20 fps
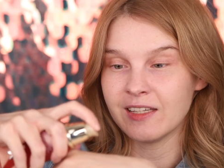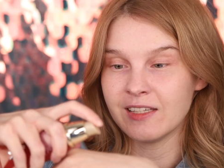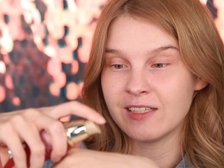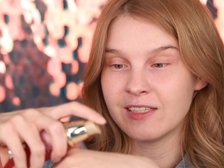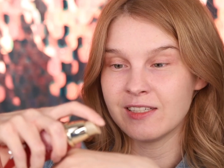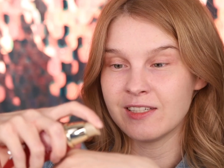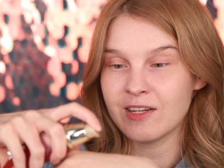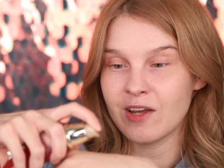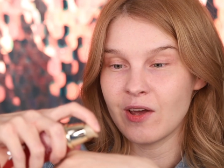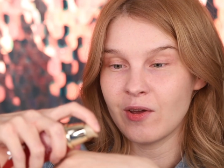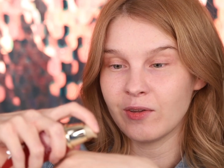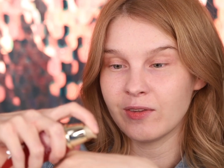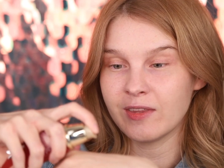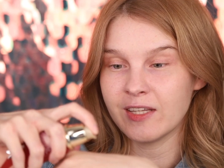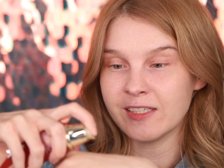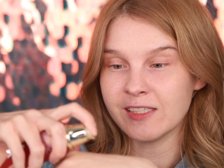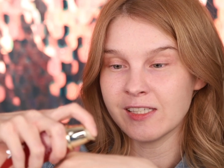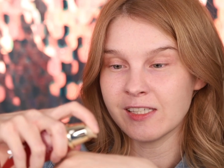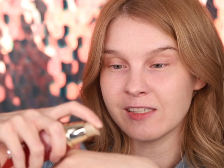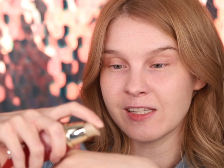So
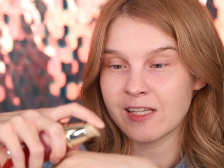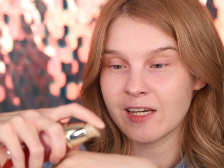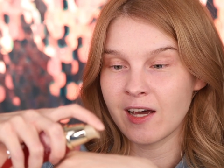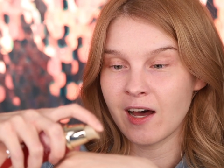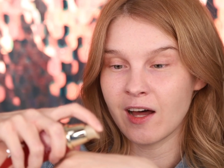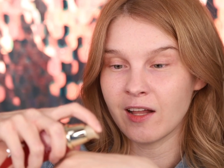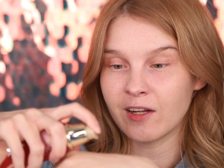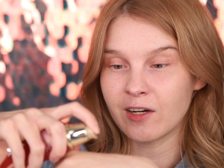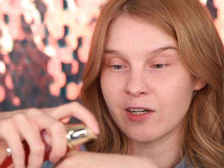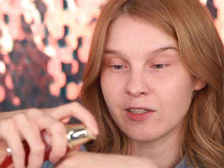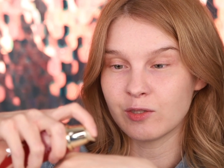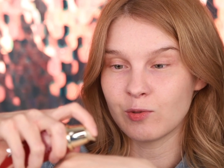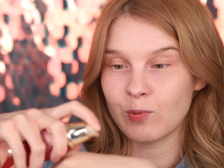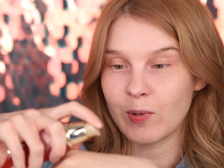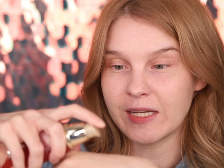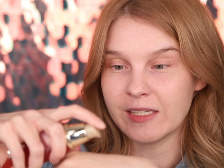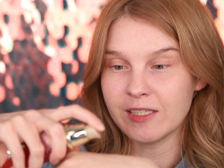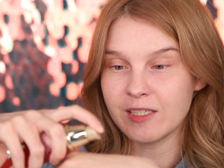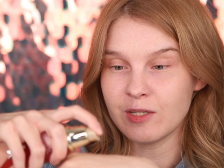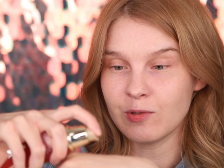this is the color
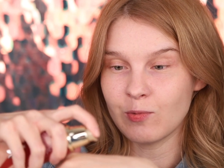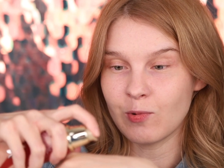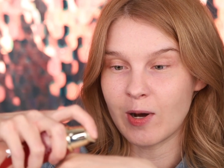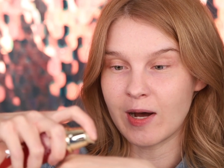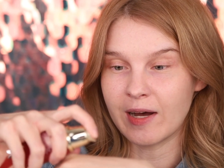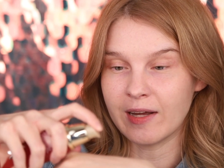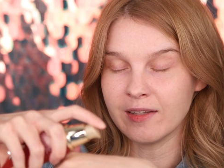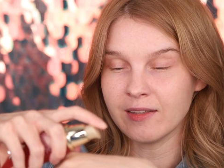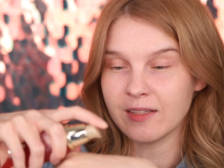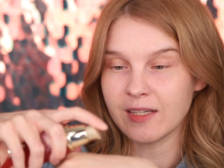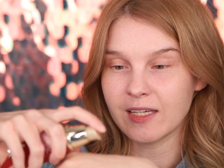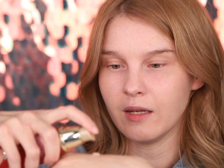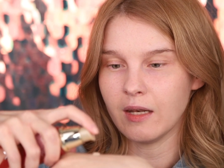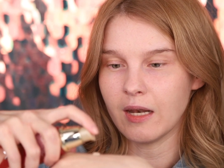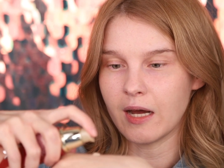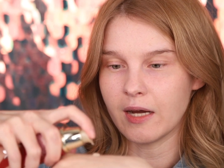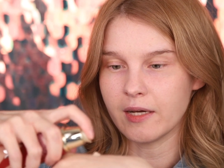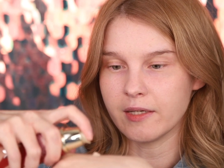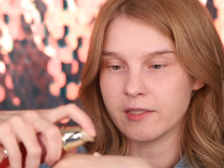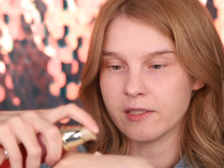21,
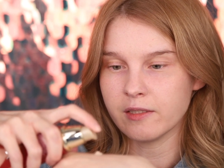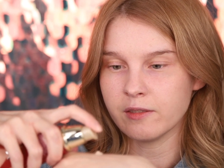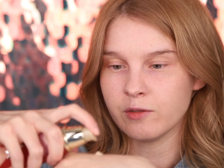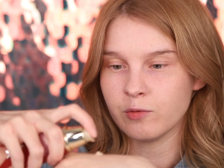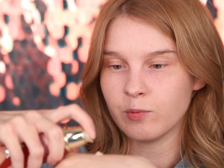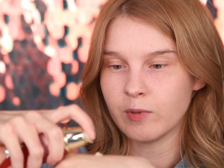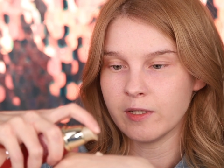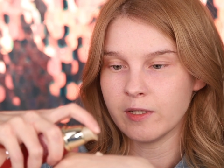lightest